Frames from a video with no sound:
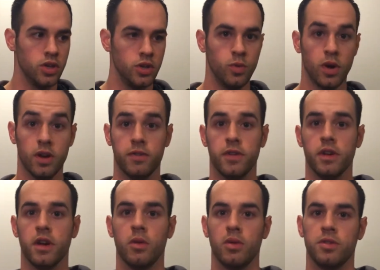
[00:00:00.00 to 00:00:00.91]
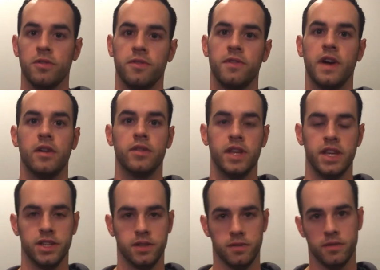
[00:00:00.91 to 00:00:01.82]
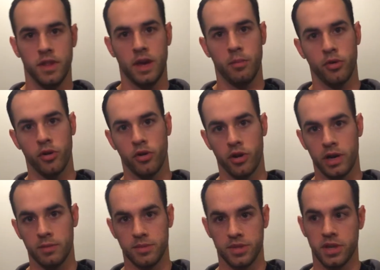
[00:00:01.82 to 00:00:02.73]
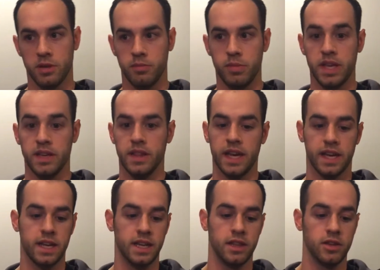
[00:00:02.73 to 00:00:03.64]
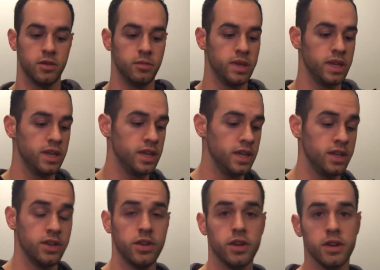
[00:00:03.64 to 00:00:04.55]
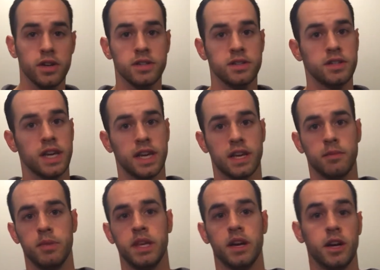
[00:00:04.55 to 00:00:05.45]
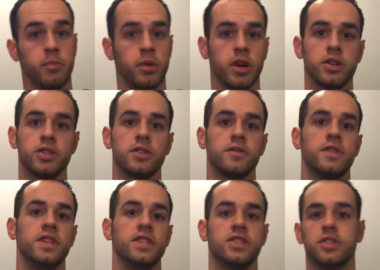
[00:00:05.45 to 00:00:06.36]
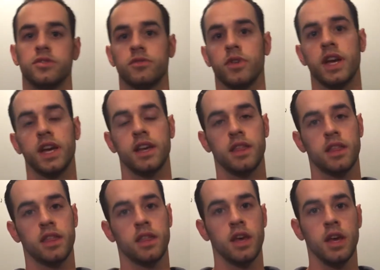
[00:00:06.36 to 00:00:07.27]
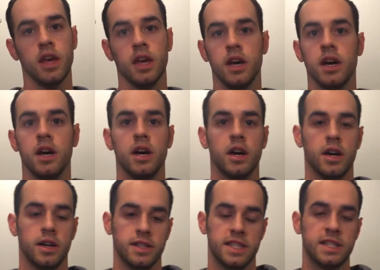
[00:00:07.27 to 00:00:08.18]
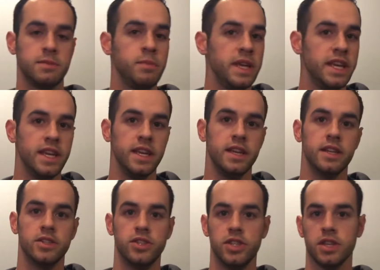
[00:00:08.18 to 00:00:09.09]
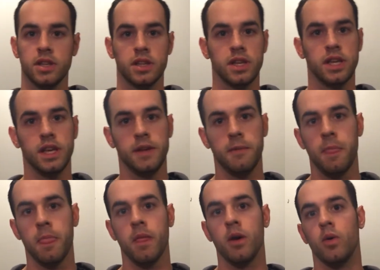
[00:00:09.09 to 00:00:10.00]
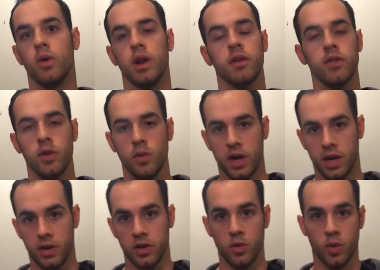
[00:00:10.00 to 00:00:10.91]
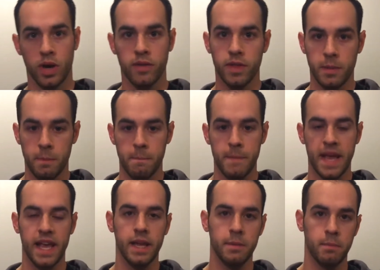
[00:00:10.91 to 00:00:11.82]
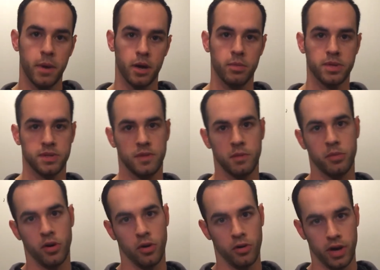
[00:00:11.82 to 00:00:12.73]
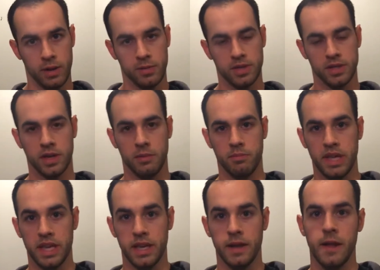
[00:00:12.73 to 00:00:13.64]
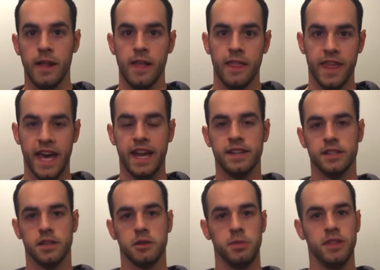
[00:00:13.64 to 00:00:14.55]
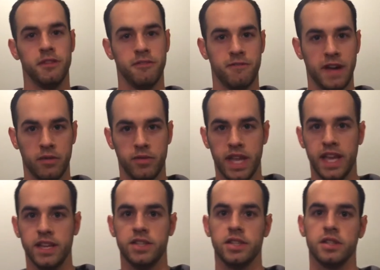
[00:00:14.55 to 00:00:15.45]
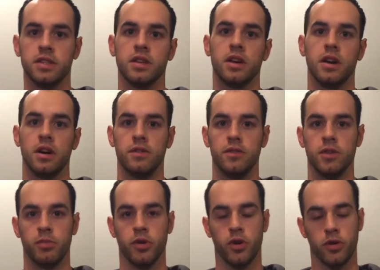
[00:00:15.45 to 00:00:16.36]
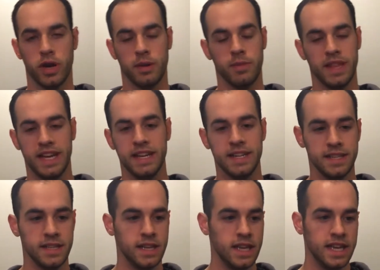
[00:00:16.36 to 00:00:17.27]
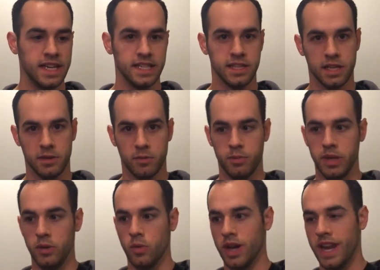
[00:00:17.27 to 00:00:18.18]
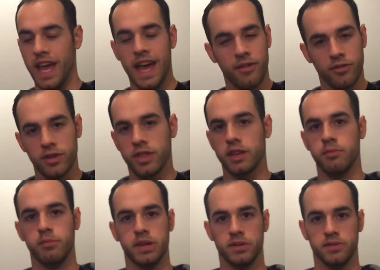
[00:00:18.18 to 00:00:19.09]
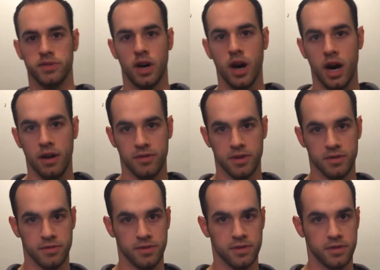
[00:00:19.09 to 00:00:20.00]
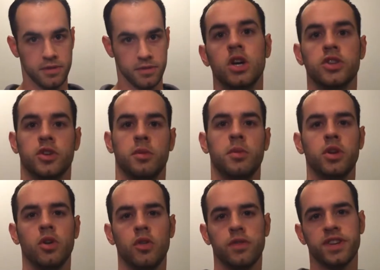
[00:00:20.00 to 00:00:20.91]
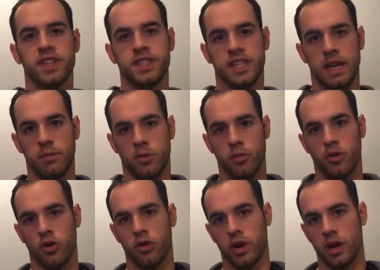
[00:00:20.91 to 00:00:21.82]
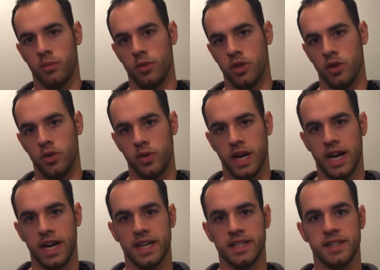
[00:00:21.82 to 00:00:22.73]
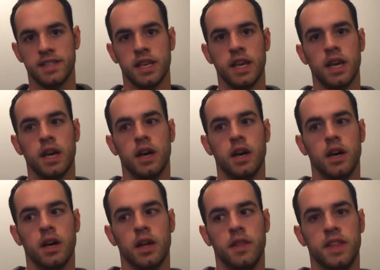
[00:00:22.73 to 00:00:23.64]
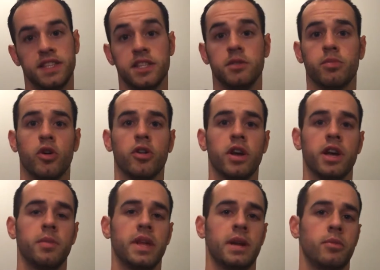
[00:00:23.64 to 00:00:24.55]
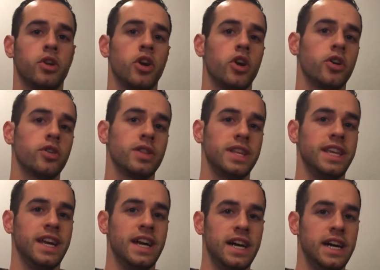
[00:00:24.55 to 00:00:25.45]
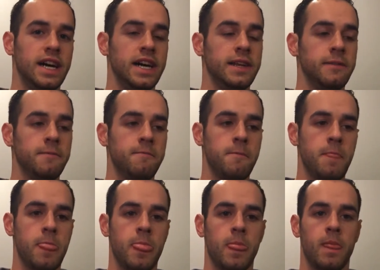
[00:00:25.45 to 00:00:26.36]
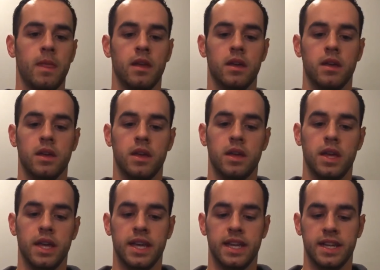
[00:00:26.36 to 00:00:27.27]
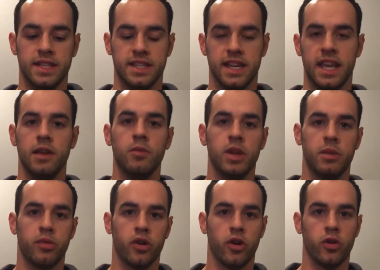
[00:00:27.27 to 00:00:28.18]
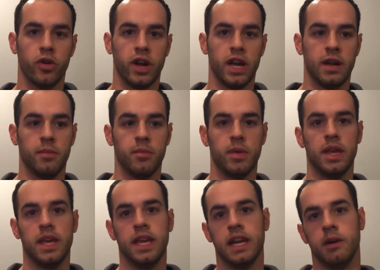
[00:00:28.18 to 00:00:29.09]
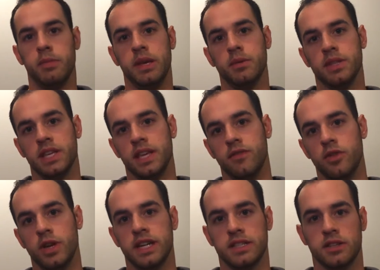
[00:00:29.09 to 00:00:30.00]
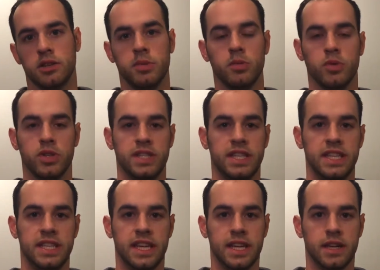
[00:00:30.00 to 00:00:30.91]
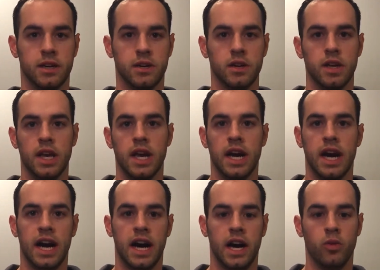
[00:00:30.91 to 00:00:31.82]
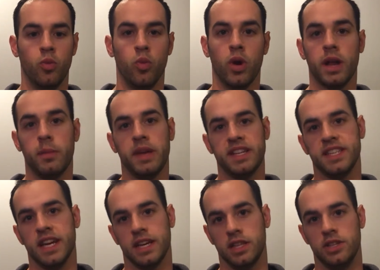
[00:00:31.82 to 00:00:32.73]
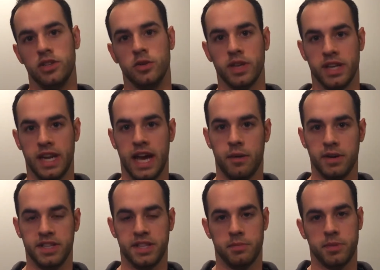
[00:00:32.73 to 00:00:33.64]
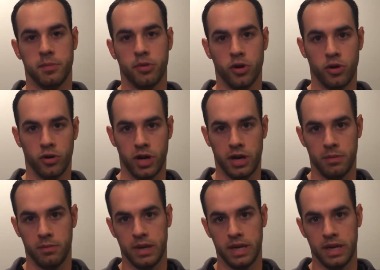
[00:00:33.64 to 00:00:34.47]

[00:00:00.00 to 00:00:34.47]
you want to figure out what the foundation for that program is going to be. That can either be endurance, that can be hypertrophy, strength, speed, agility, whatever you want to do. Whatever the main purpose of the program is going to be, that is going to be the foundation of your program. And that is going to be what everything builds off of. So I'm going to go over an example program with you guys. This is a program that I'm currently on, and it's an 8-week program, and I'll be able to give you guys a little bit more detail on what I'm exactly doing and how I set up the program